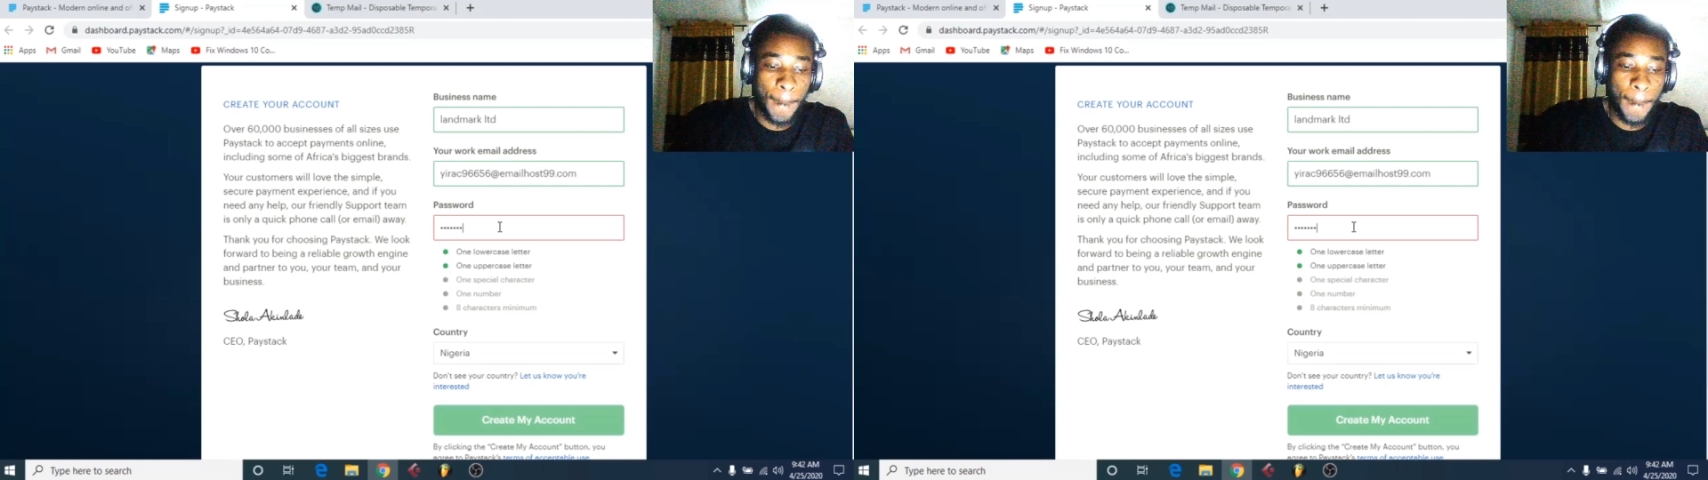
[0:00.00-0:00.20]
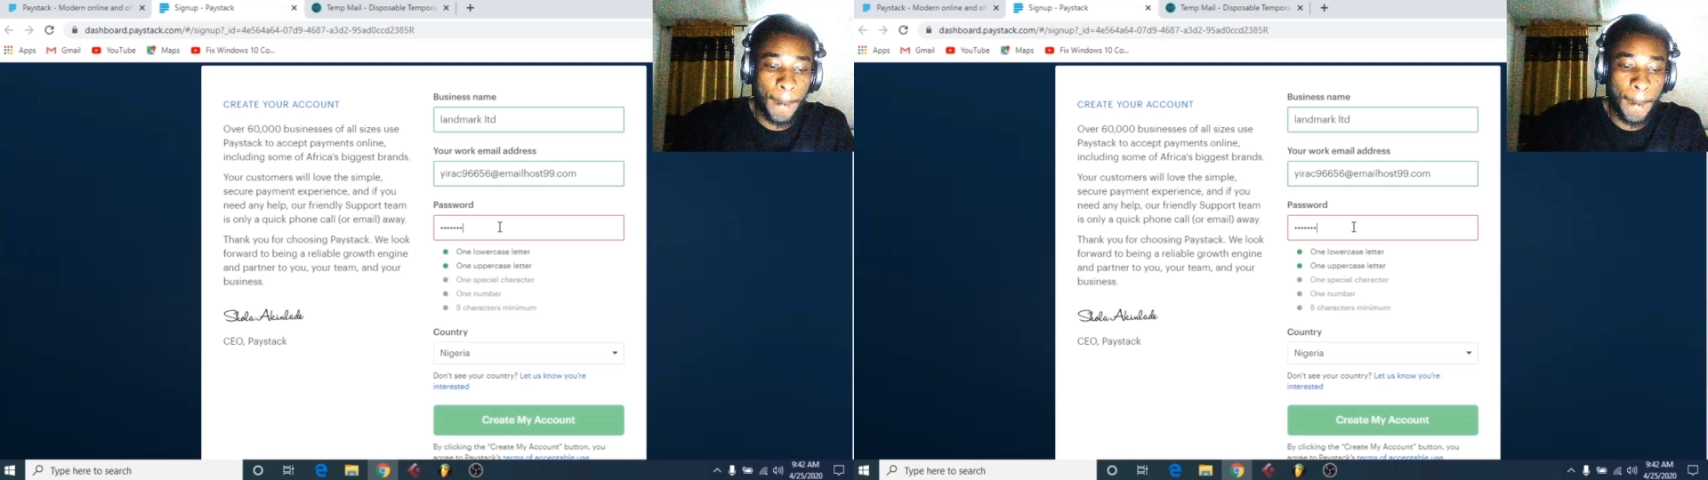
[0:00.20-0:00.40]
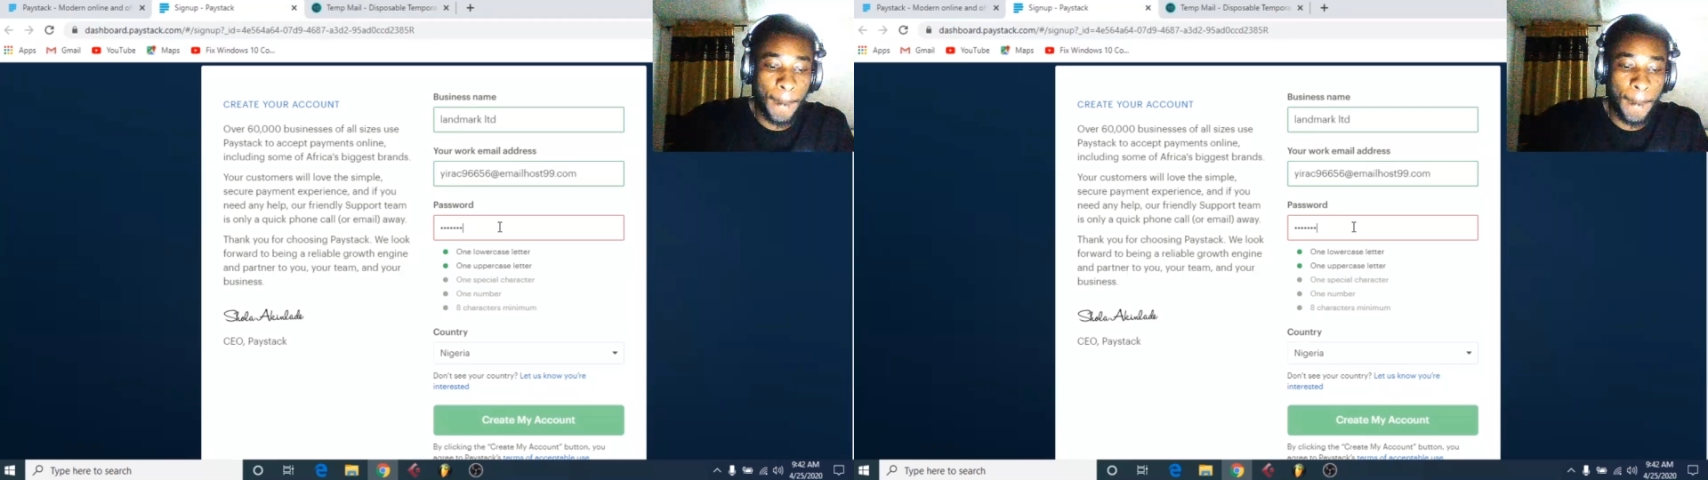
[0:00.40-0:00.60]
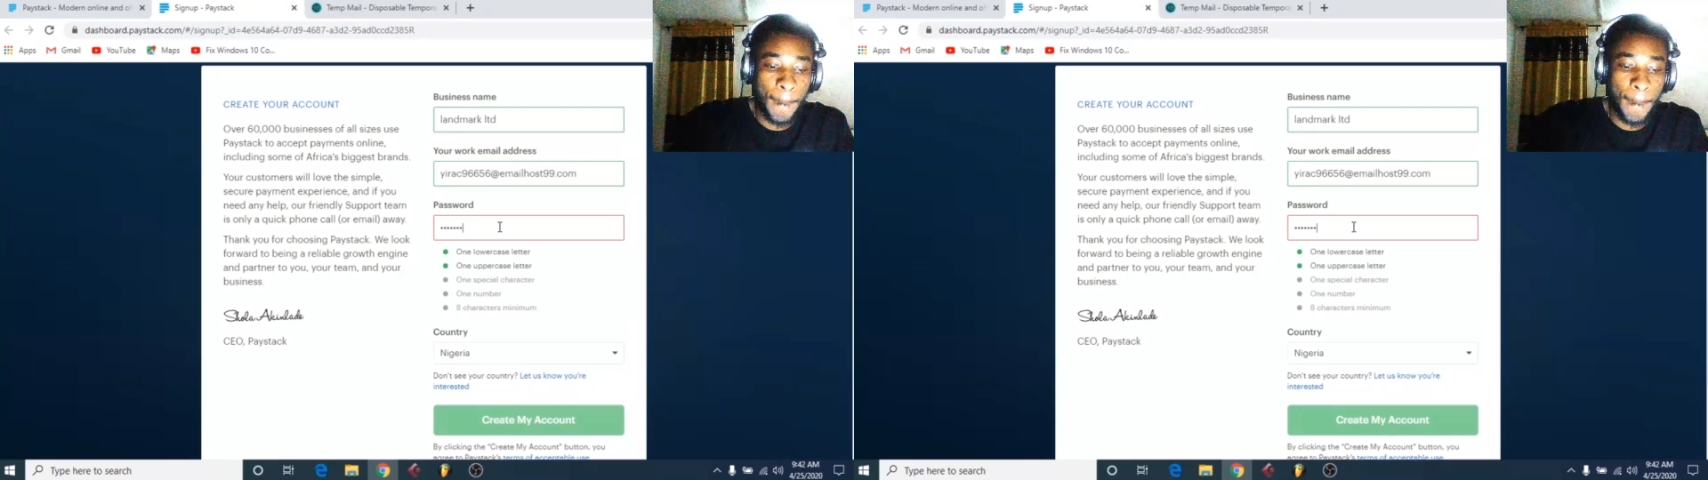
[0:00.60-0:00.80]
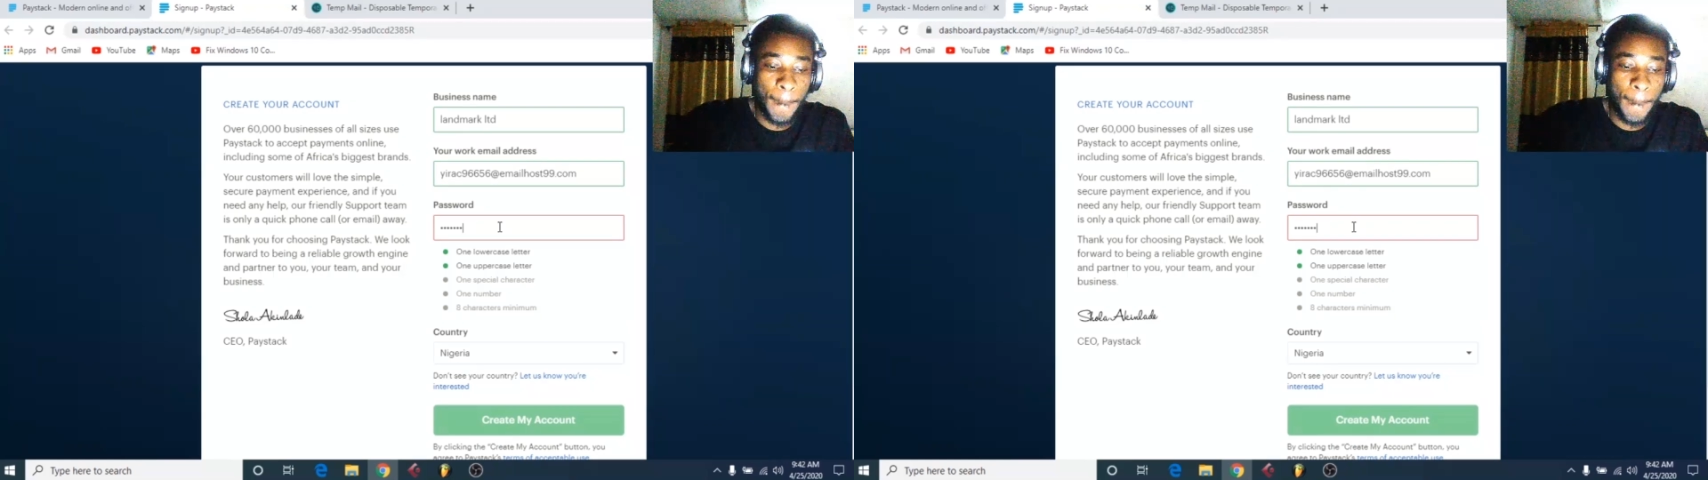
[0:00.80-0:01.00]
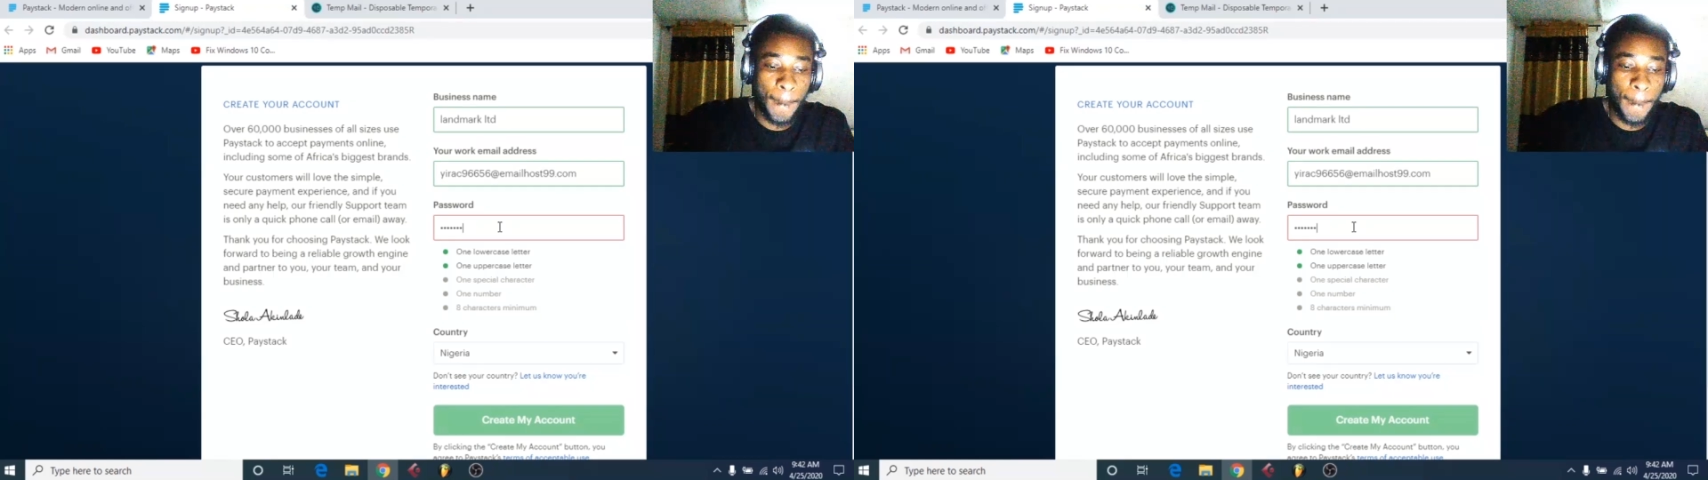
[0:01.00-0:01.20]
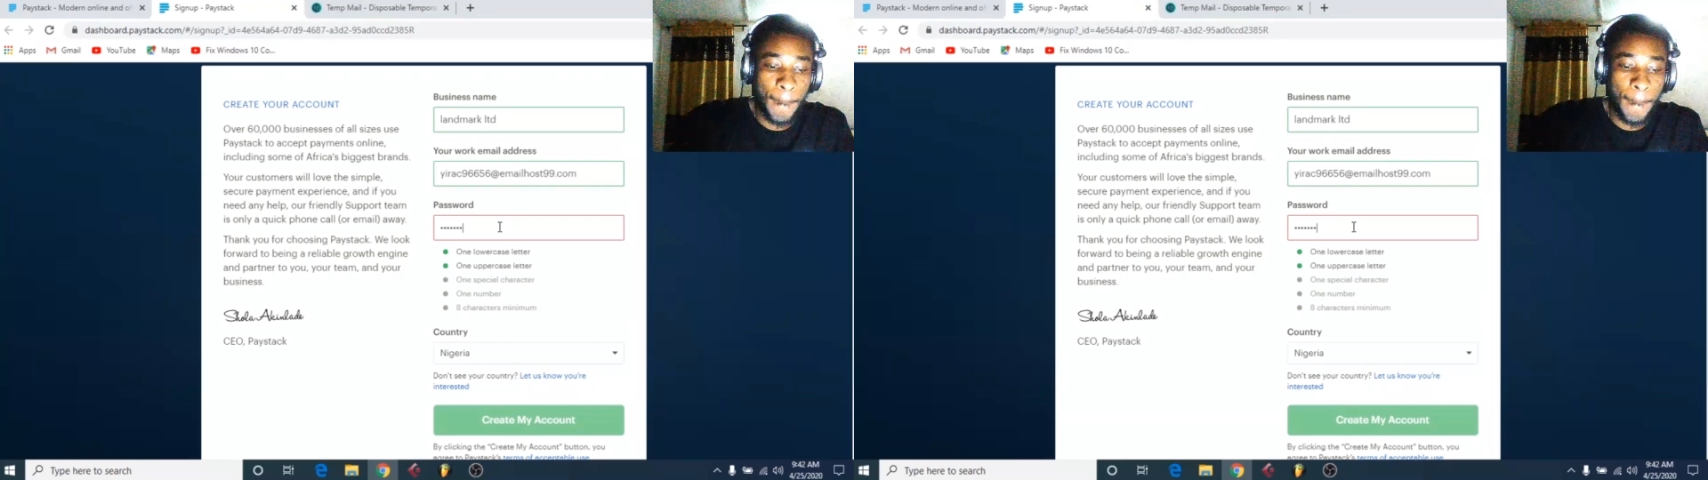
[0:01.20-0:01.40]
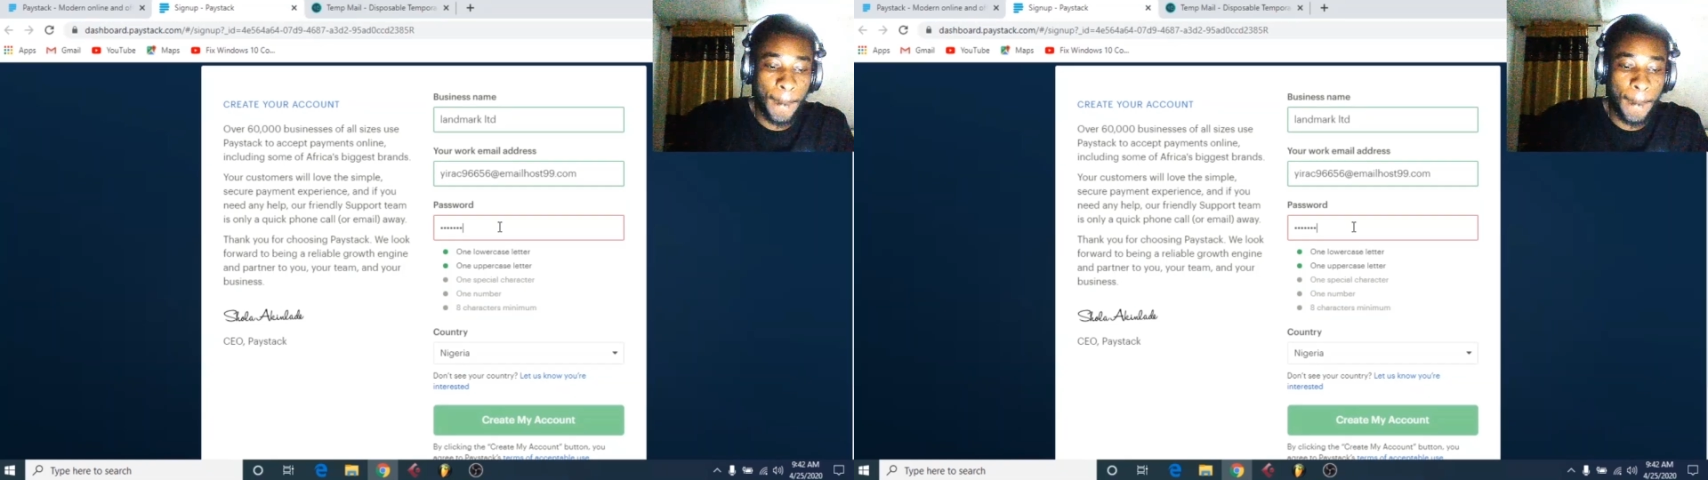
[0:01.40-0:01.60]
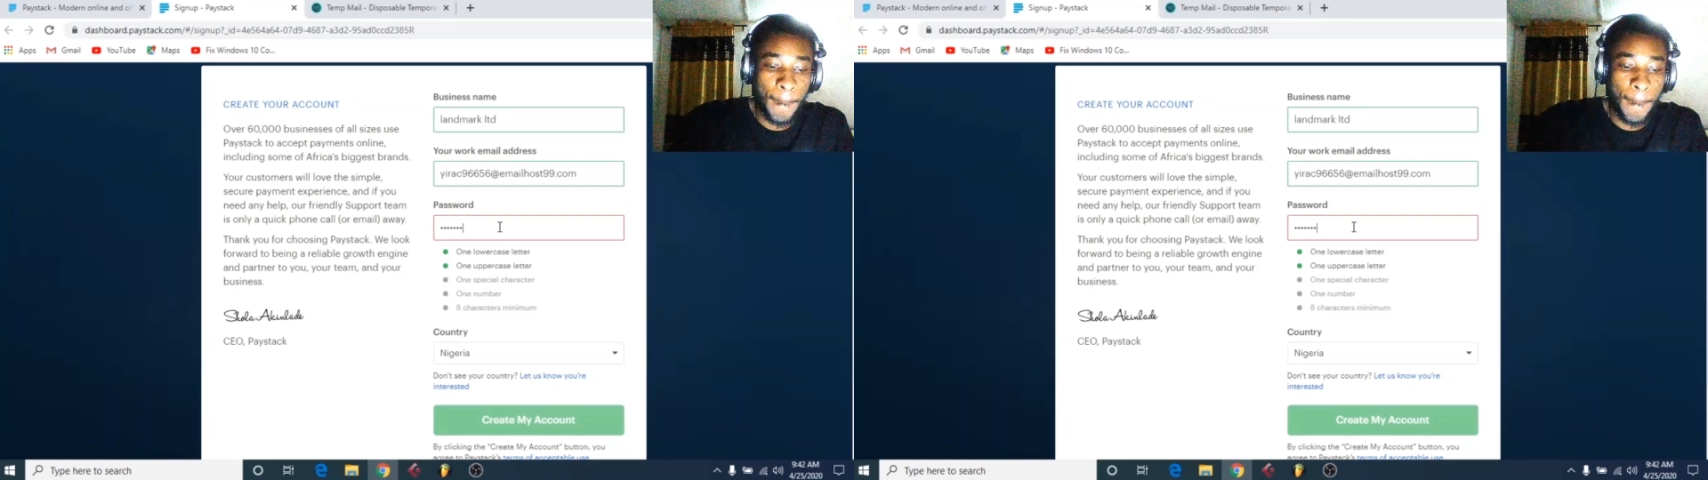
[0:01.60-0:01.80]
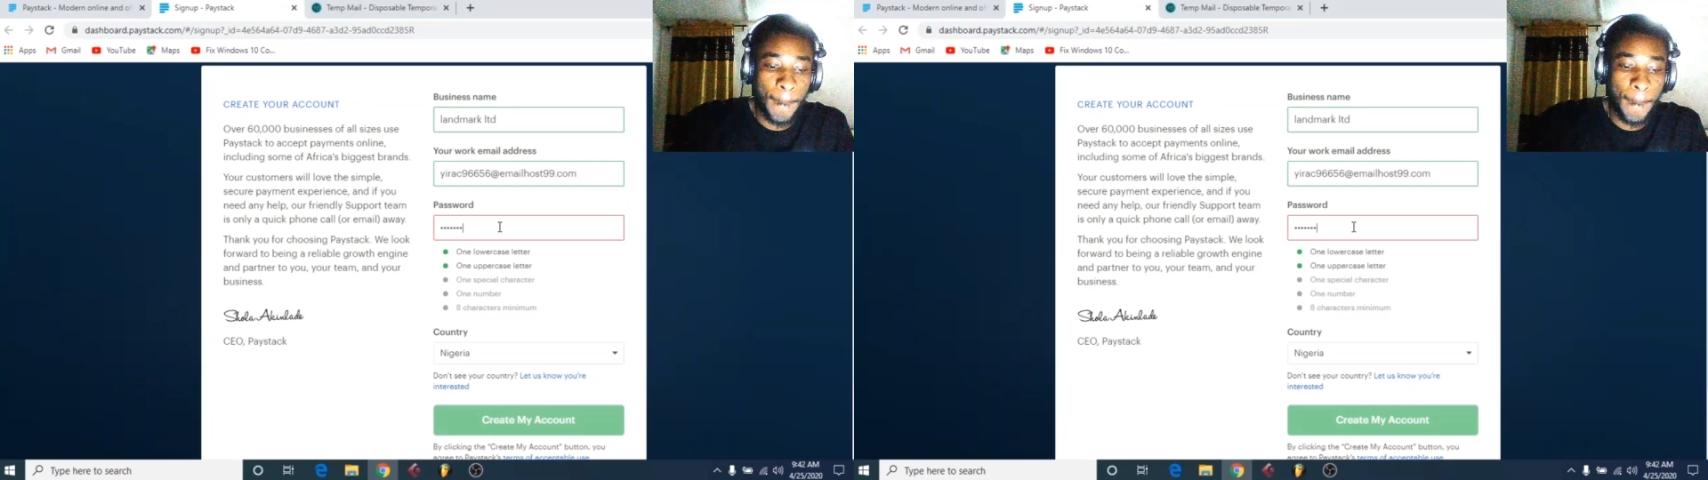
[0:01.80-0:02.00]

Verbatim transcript: character. Okay,